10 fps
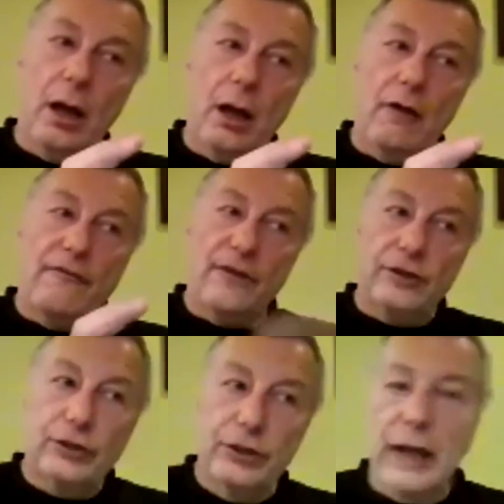
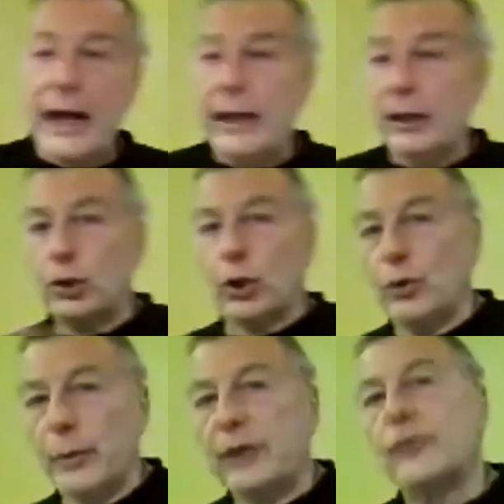fiction and a
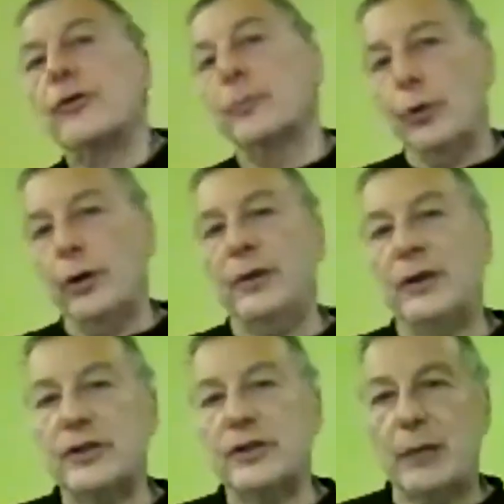documentary and put them in
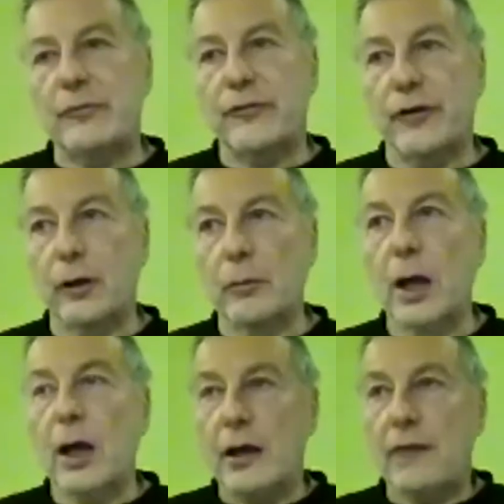the same film,
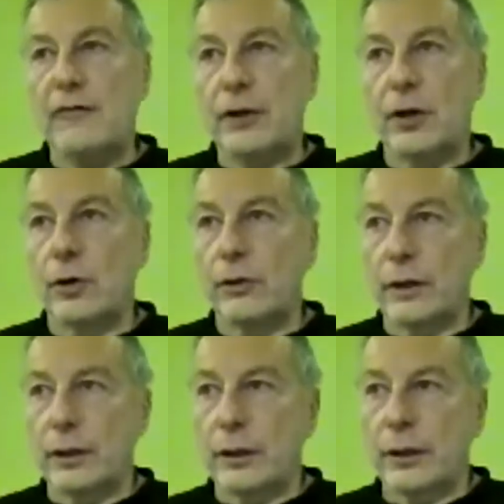even though
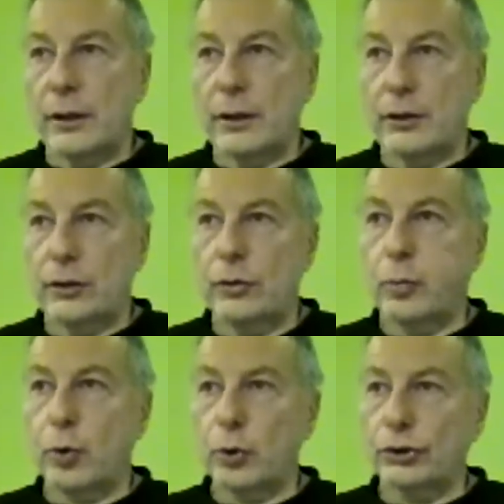the two
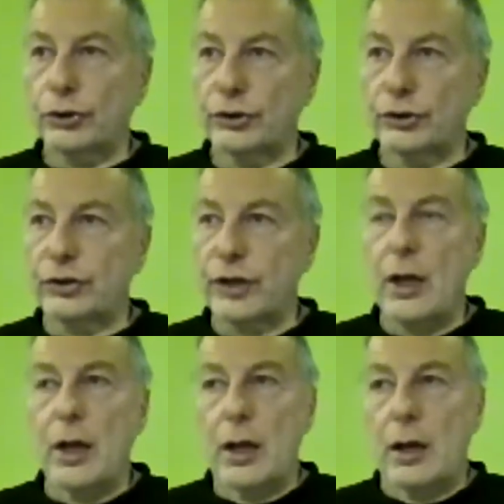portions
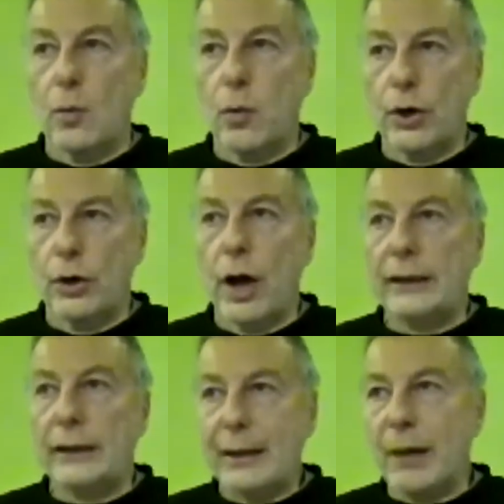were
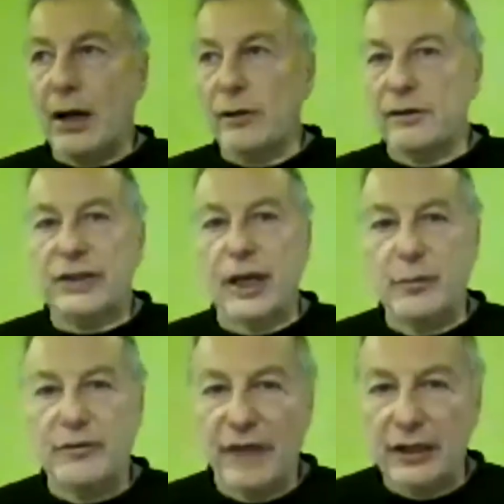not about the same
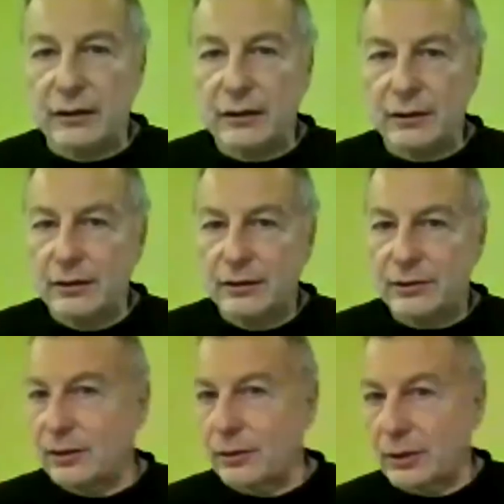event.
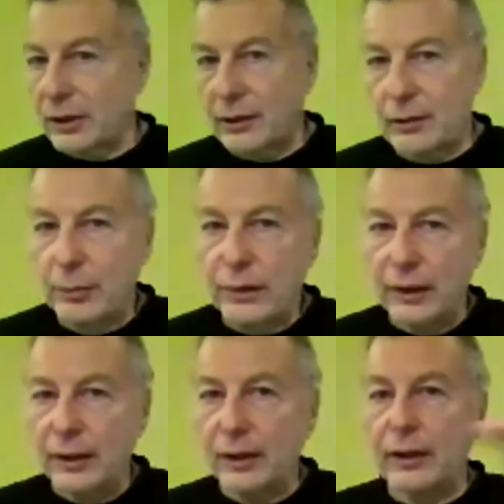So they were like
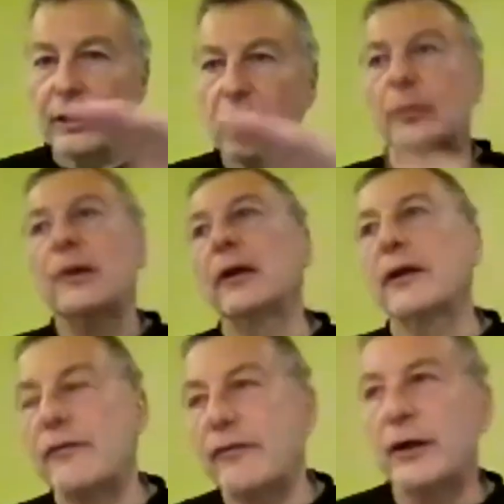completely
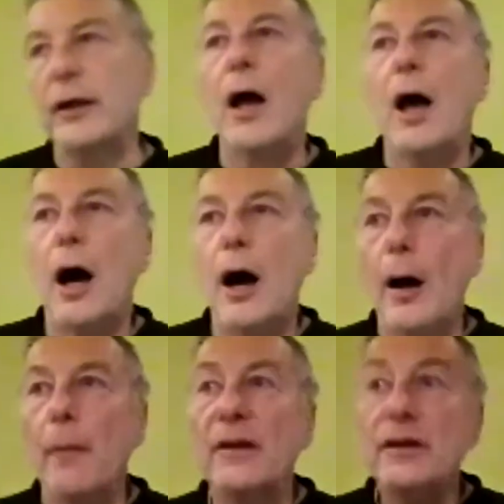different.
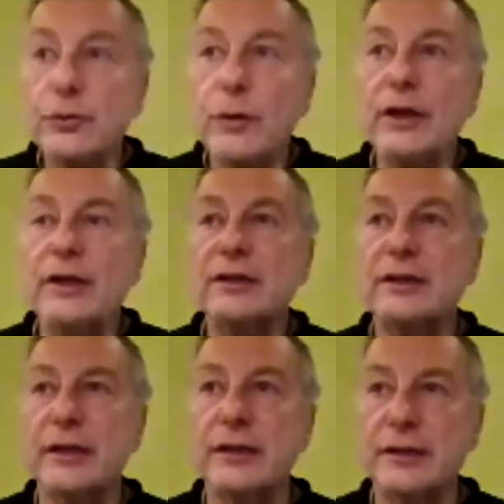This one is
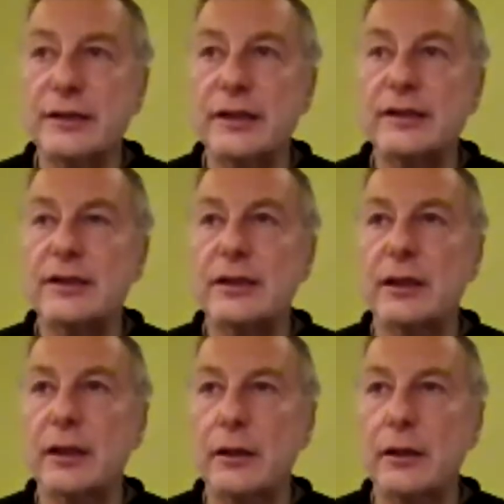a little